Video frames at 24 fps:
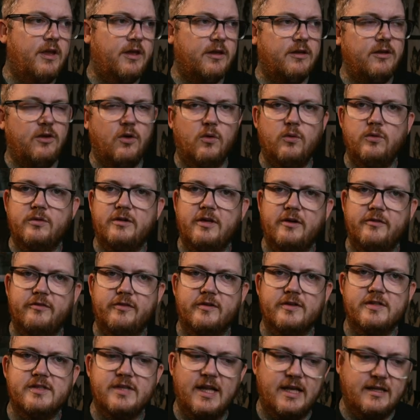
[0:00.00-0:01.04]
you know,
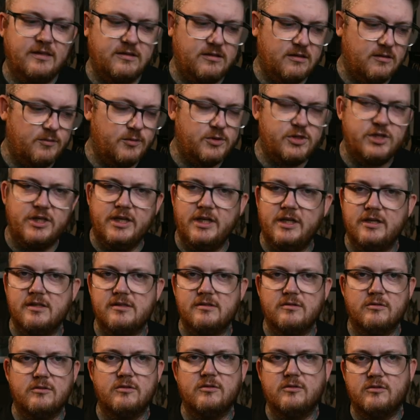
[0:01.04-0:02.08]
different stencil machines
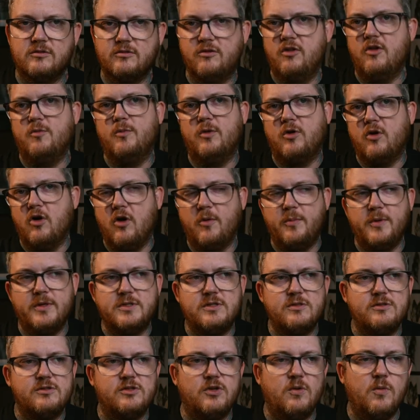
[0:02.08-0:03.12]
and thermocopies
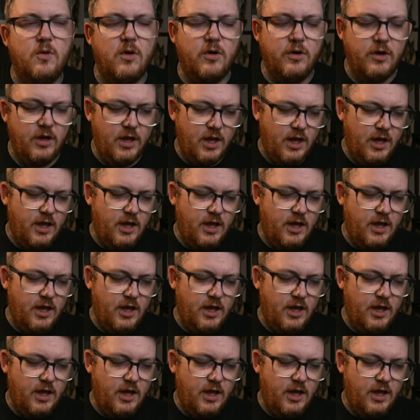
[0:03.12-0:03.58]
and so on.